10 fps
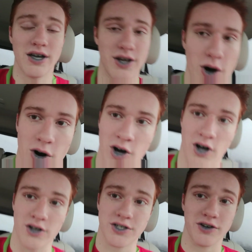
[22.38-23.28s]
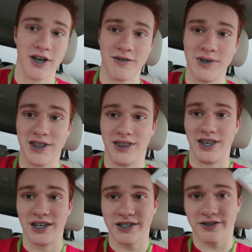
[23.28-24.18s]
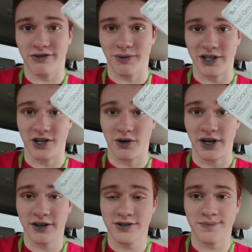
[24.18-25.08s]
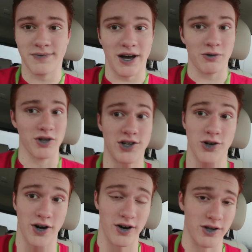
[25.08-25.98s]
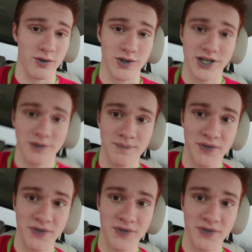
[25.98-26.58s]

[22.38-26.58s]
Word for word: Noah also gave me this for my toenails. Not really sure how to use it.